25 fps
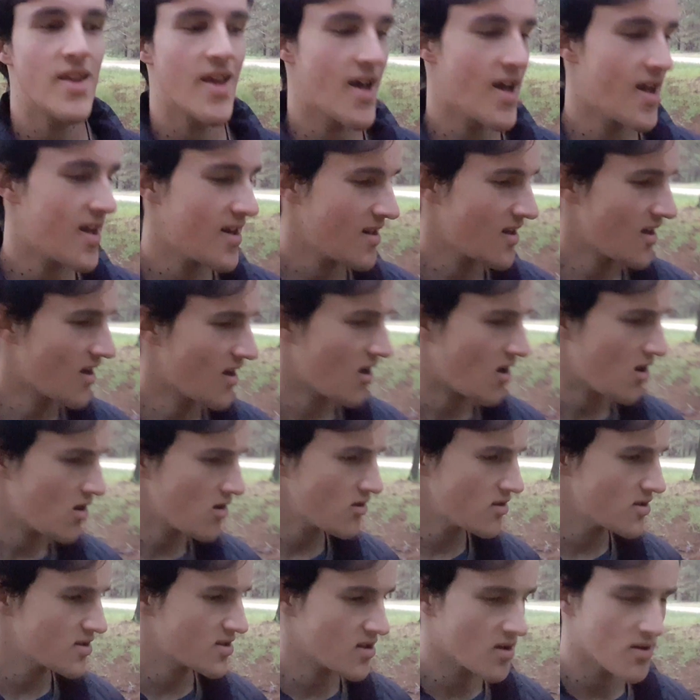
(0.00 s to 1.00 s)
that
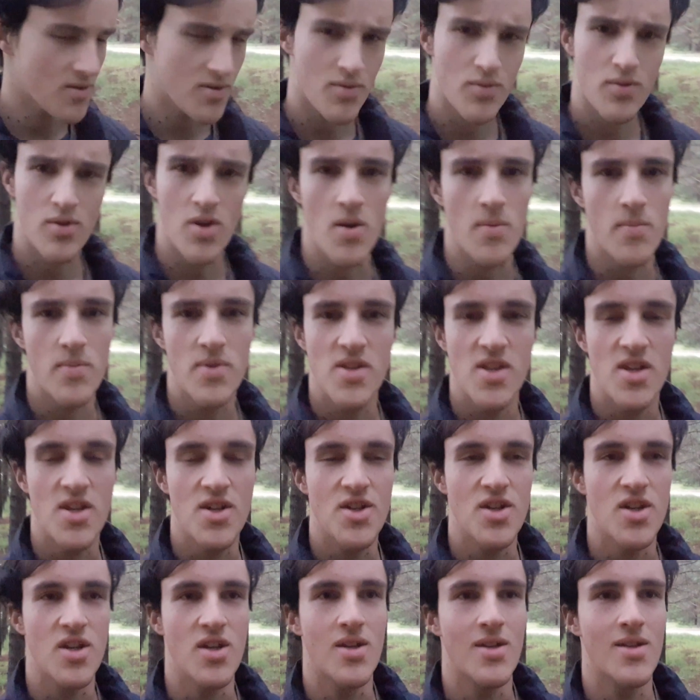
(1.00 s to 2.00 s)
horizontal
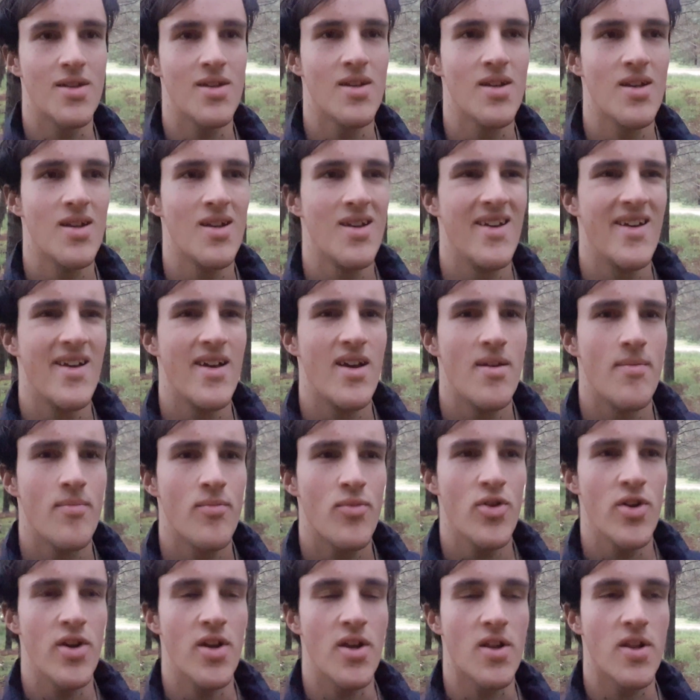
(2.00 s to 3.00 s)
composition,
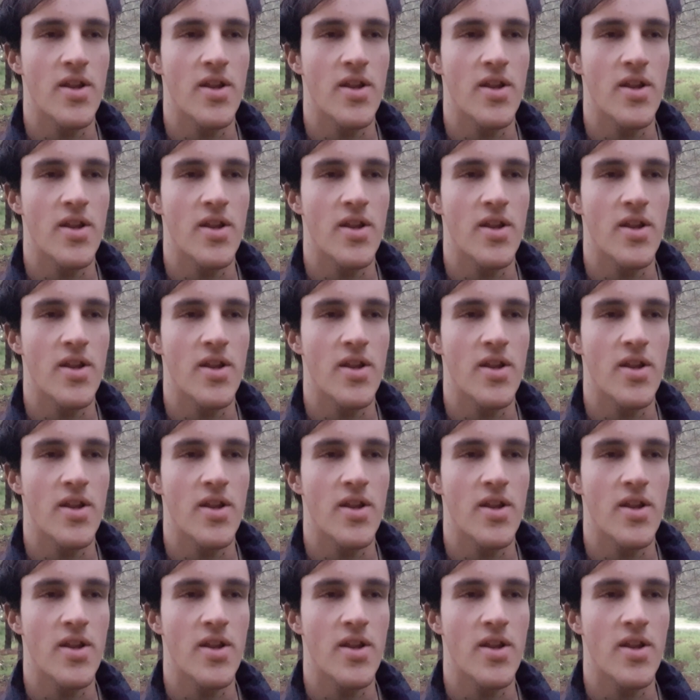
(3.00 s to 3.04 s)
pretty